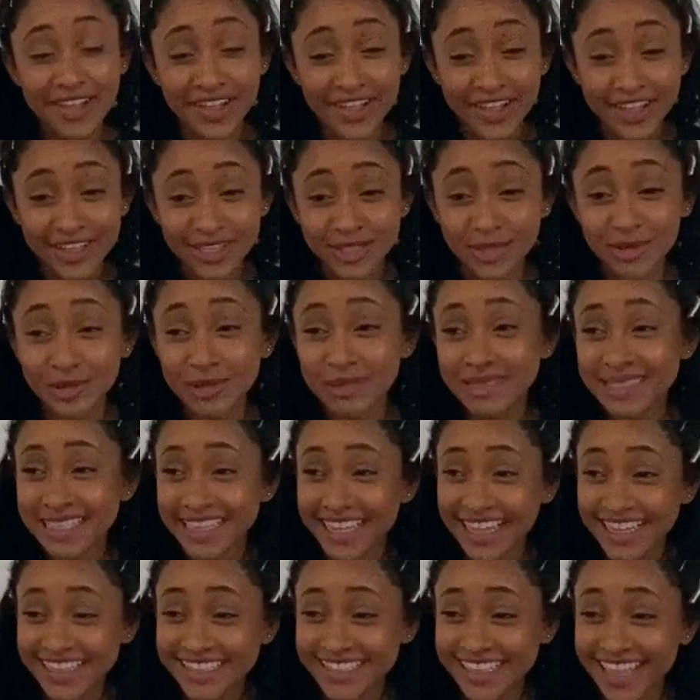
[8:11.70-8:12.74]
Don't say
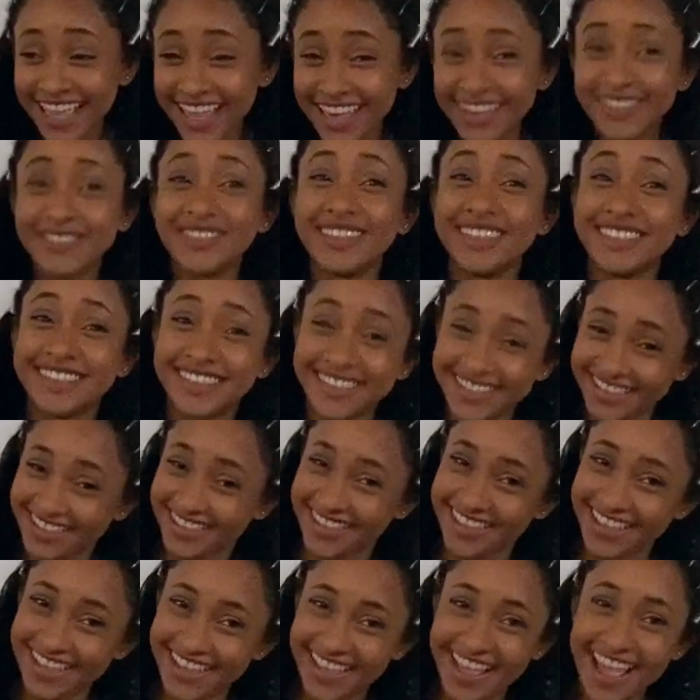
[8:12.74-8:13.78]
I said, but
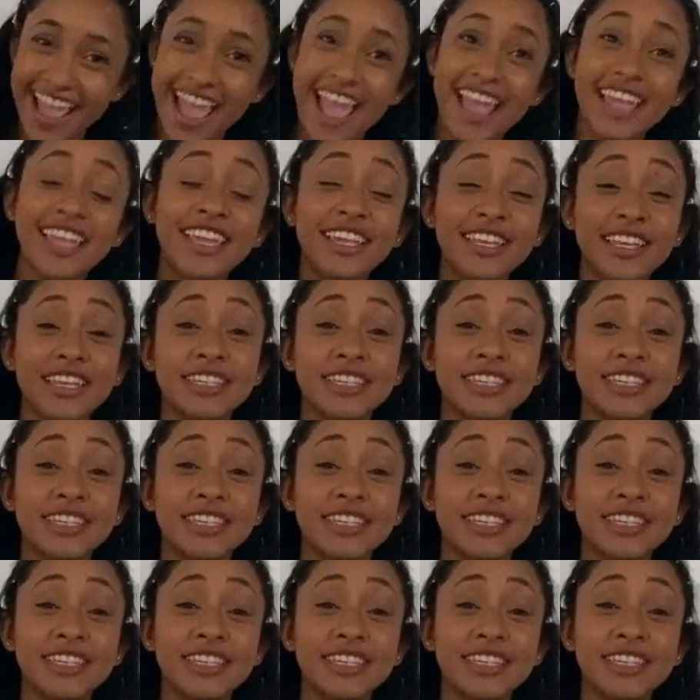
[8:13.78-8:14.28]
he